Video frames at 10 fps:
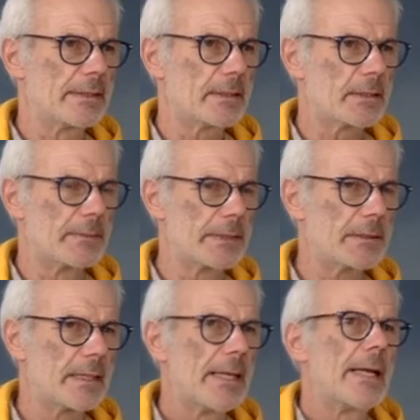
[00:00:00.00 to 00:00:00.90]

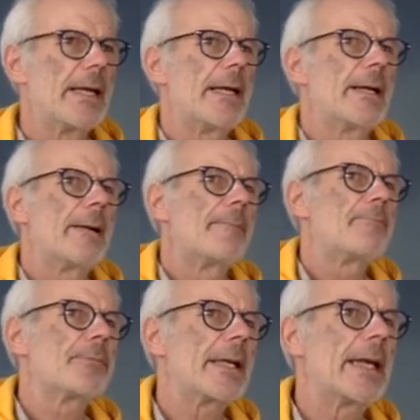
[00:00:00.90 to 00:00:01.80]
instruments
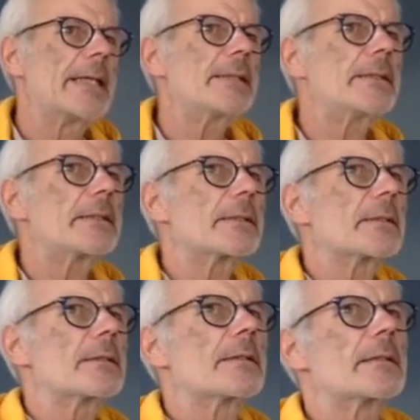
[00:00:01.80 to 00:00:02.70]
and
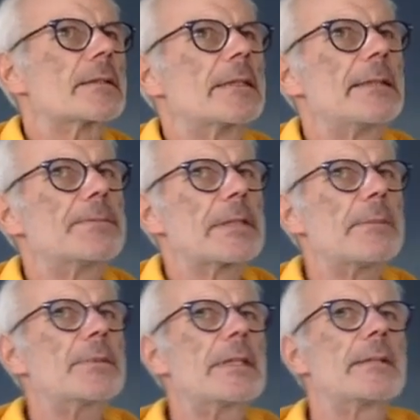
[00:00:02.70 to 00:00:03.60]
keep
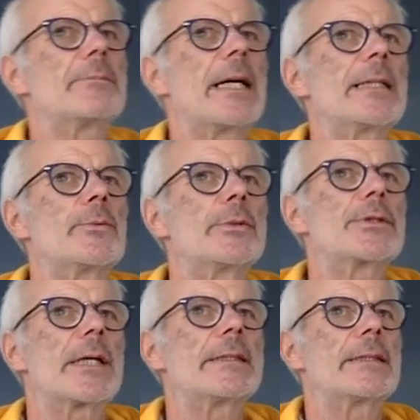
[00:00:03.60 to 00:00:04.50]
something in mind
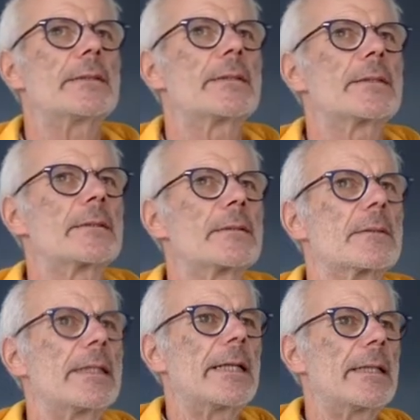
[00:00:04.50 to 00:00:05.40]
which I didn't
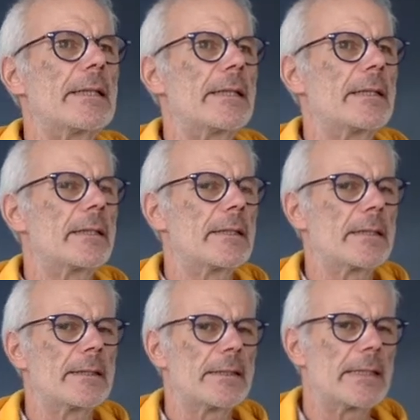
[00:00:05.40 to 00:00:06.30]

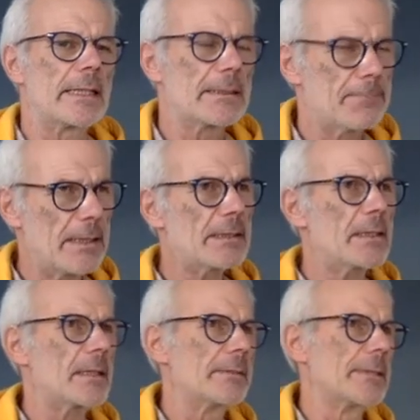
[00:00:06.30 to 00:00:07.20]
uh,
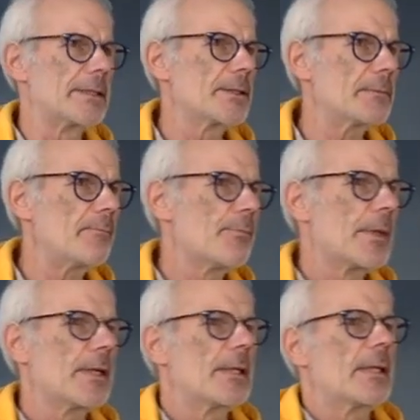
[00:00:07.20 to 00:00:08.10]
explicitly mention,
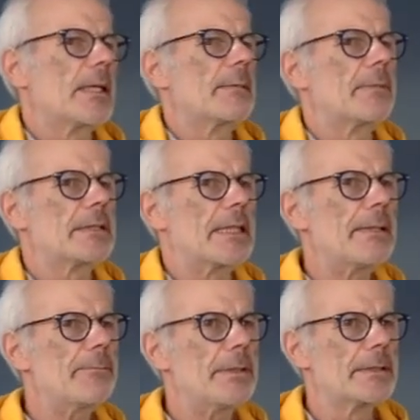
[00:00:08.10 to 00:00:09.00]
but
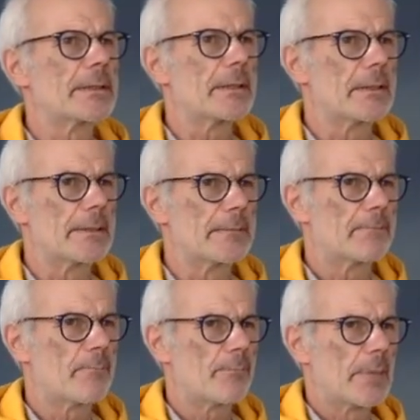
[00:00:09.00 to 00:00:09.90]
implicitly.
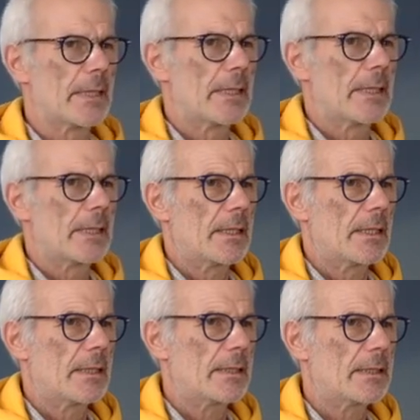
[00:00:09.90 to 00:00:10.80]

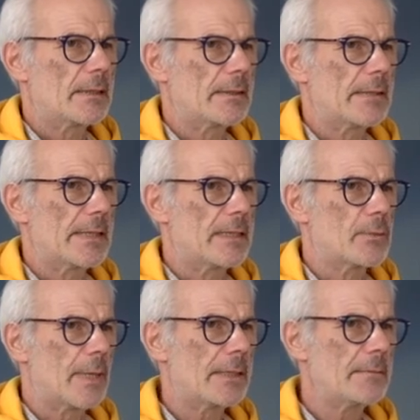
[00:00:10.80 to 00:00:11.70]
Uh, there is
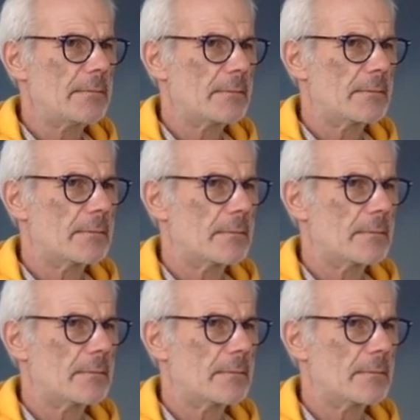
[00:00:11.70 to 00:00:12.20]
one,